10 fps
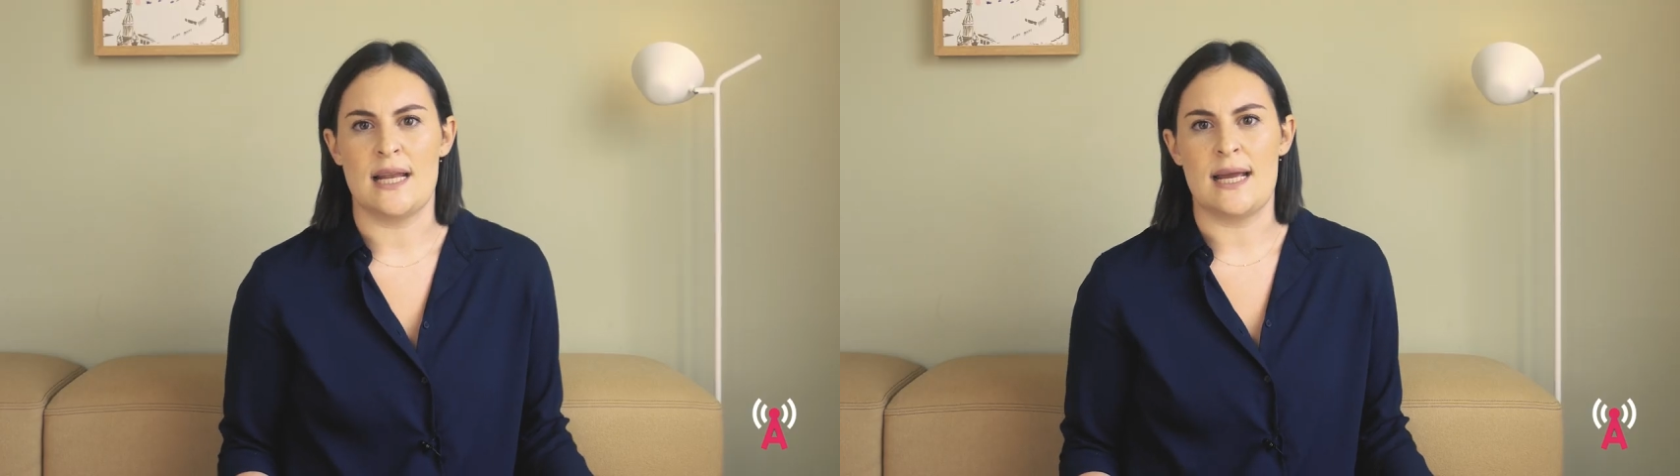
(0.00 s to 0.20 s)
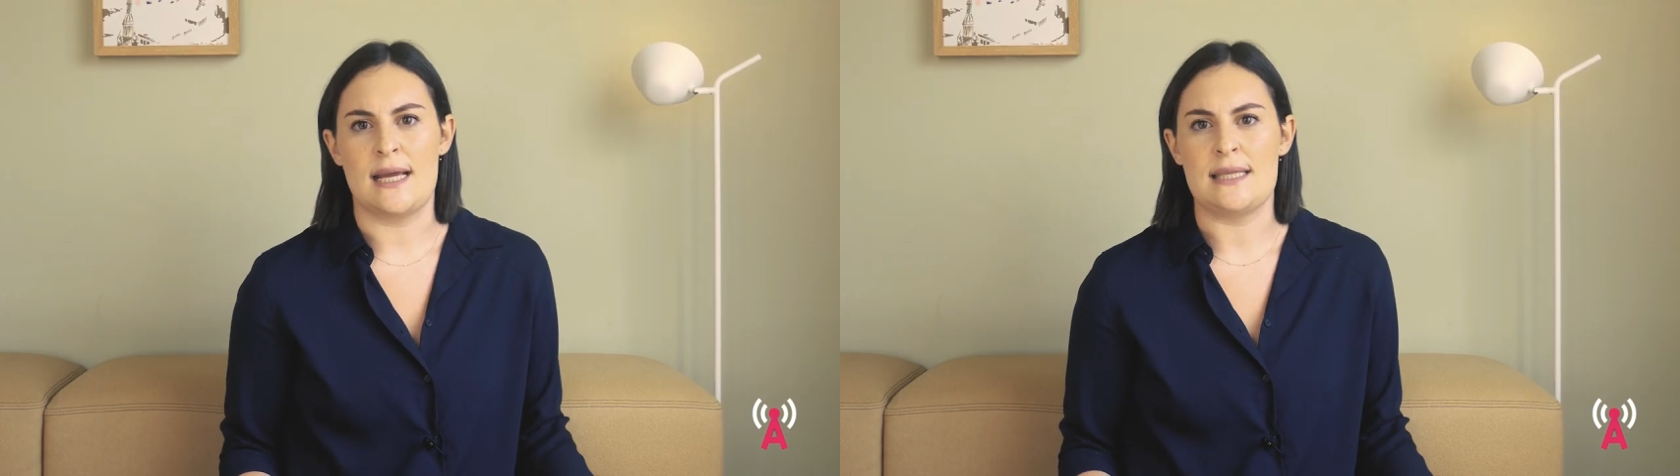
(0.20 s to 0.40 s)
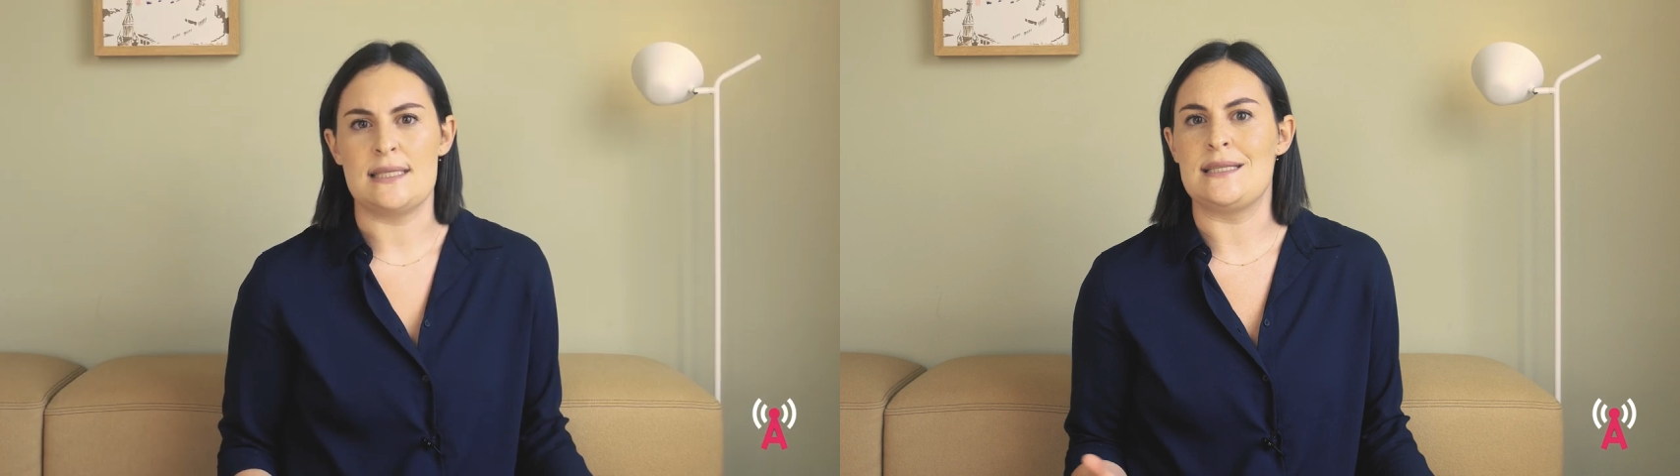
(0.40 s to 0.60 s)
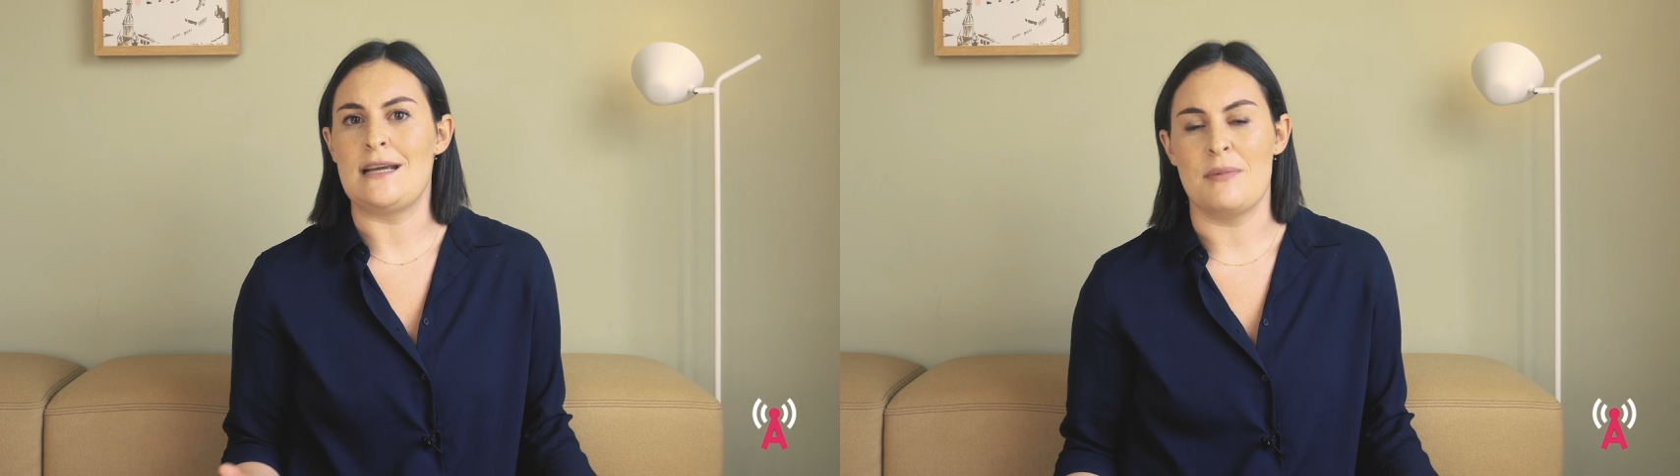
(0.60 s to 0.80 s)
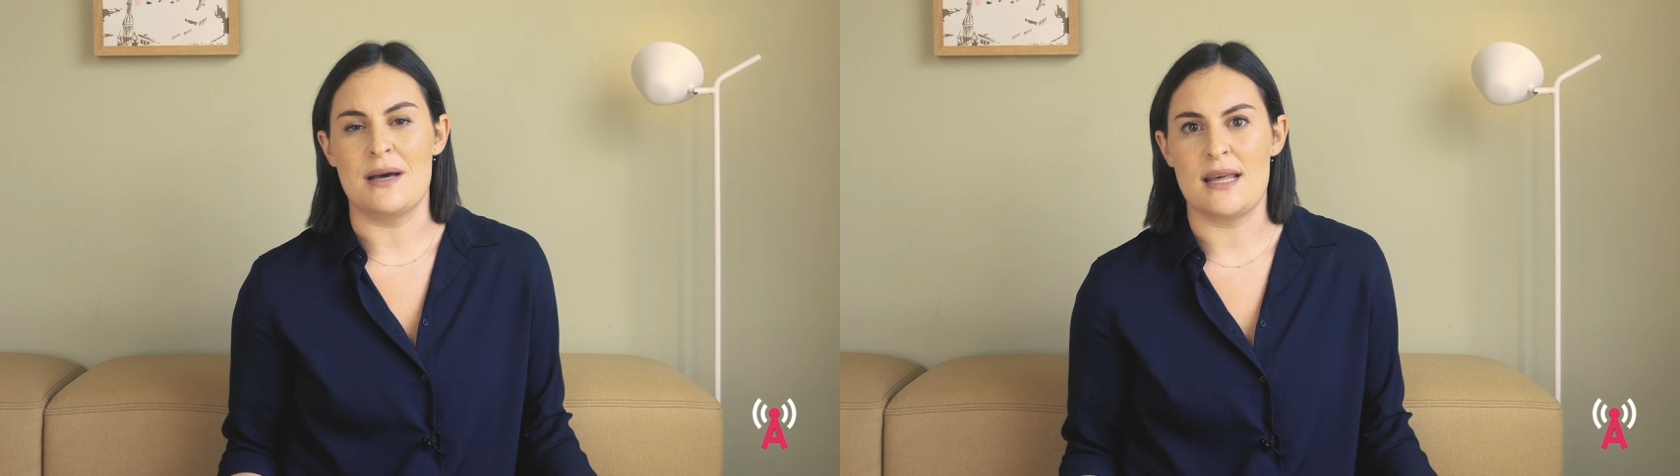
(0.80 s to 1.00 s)
like the
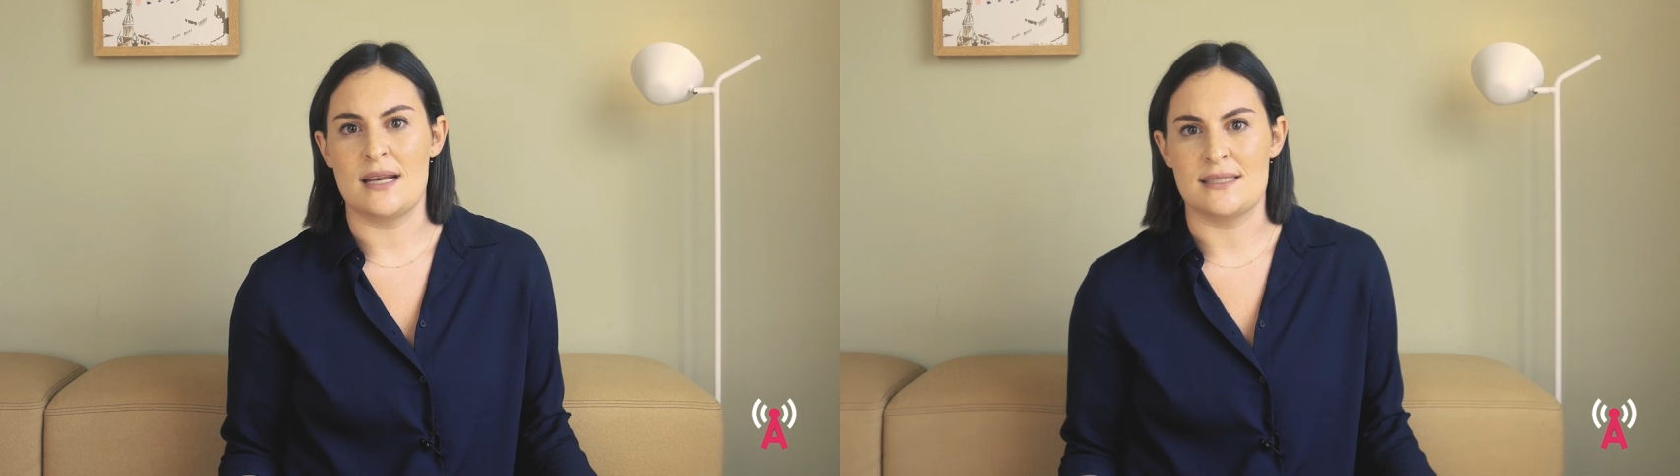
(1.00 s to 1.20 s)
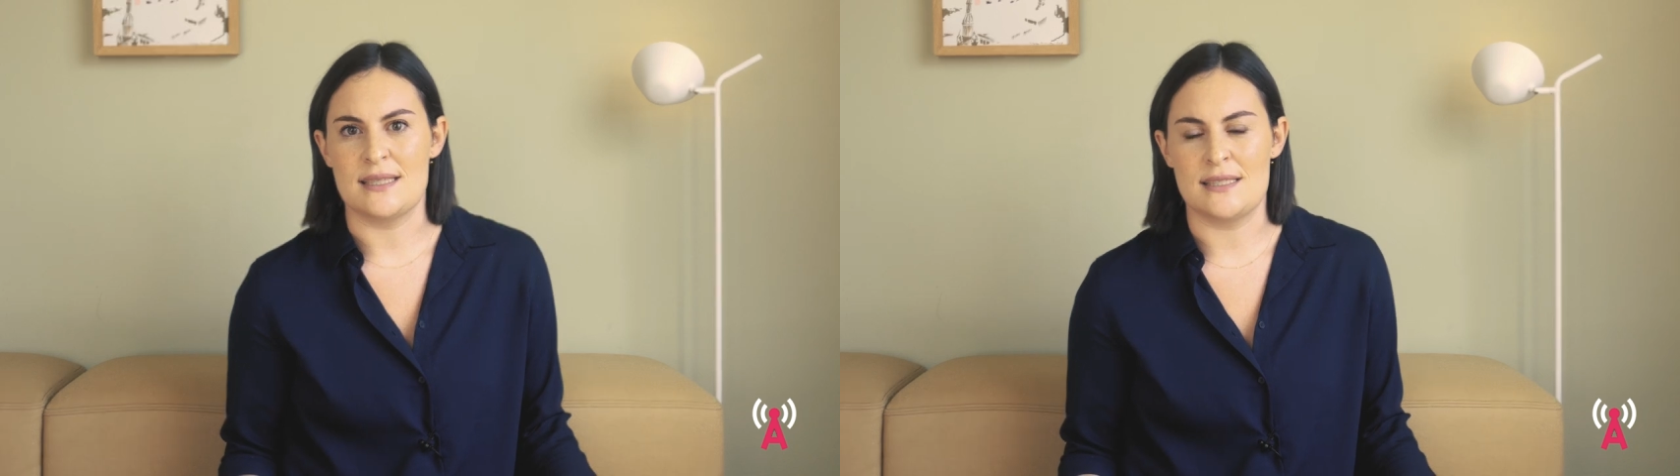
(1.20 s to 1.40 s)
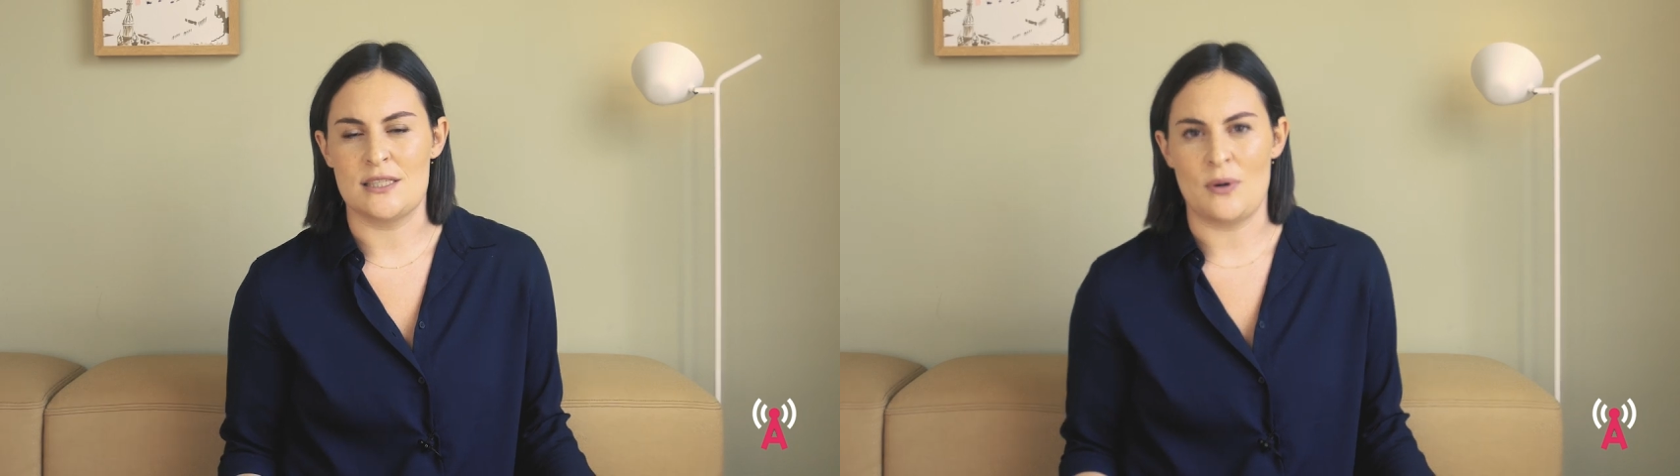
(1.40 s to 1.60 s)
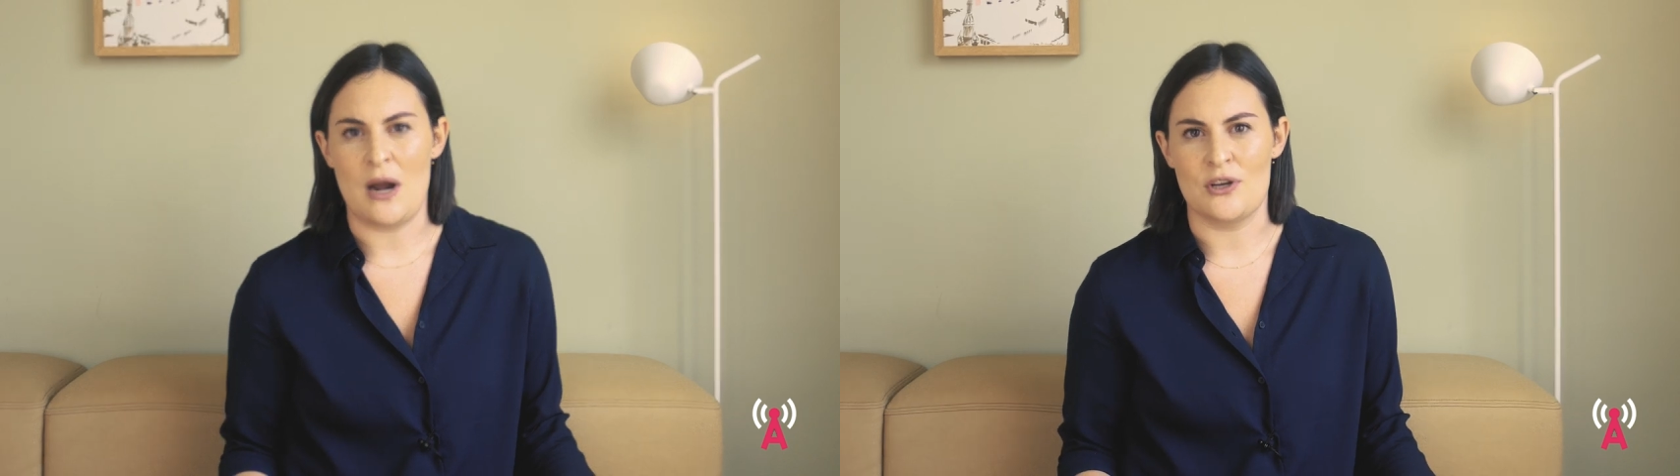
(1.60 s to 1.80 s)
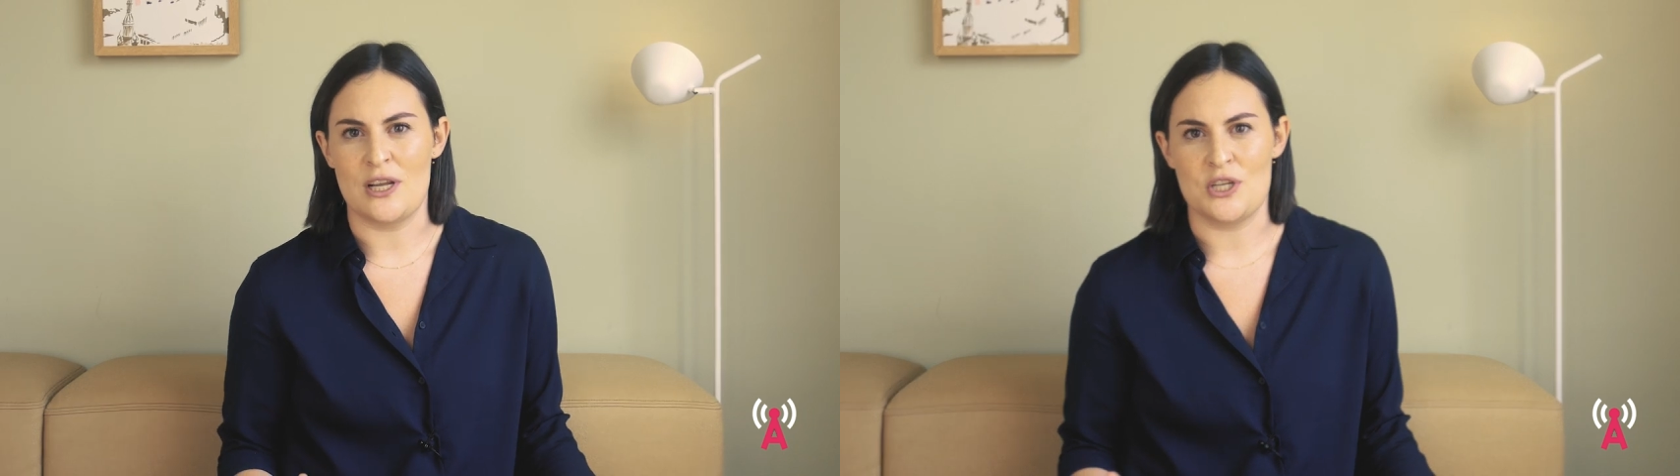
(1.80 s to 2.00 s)
stigma that exists
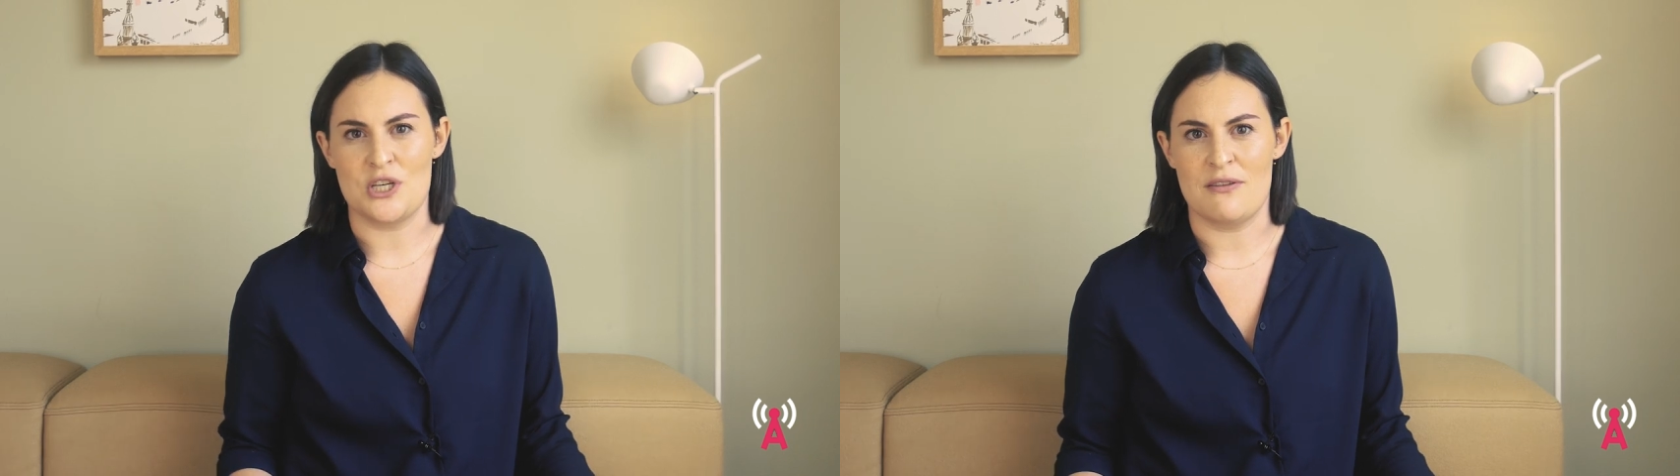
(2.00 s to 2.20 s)
around H